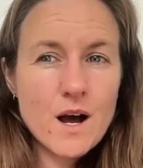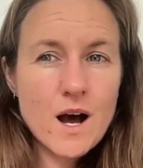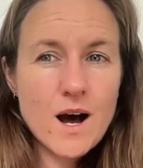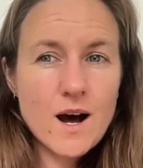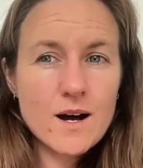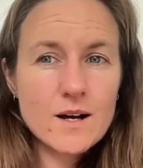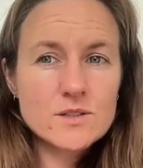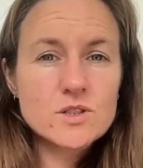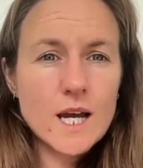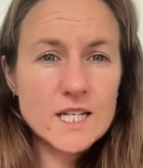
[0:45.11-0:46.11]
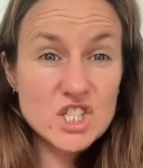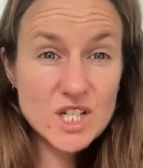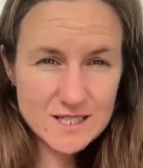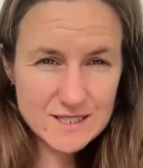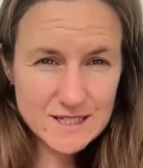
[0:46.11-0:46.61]
are
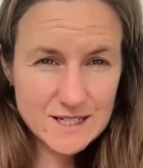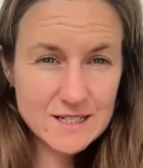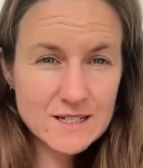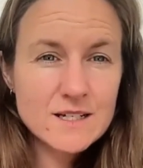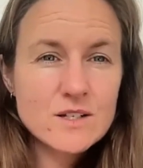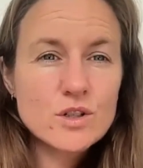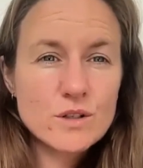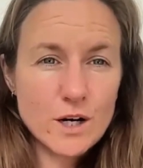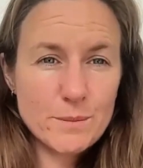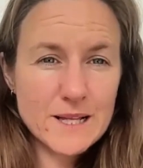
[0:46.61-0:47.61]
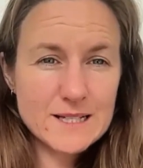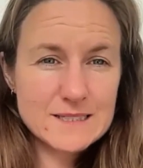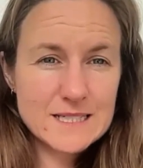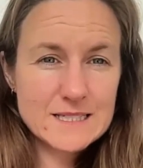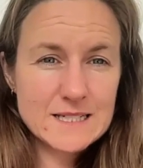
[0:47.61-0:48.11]
digesting
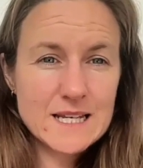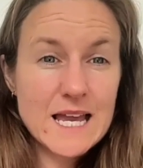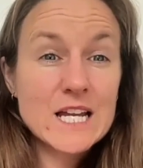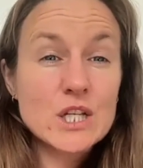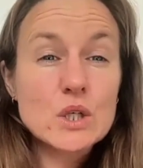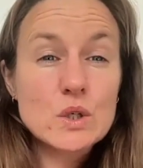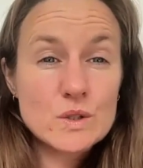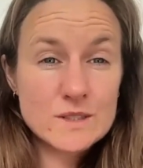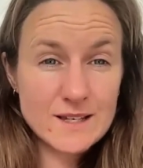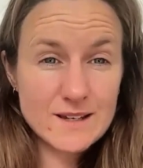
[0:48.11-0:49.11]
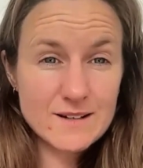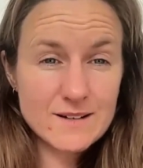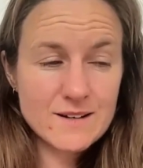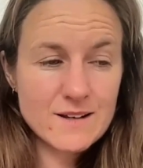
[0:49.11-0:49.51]
neuroplasticity and using it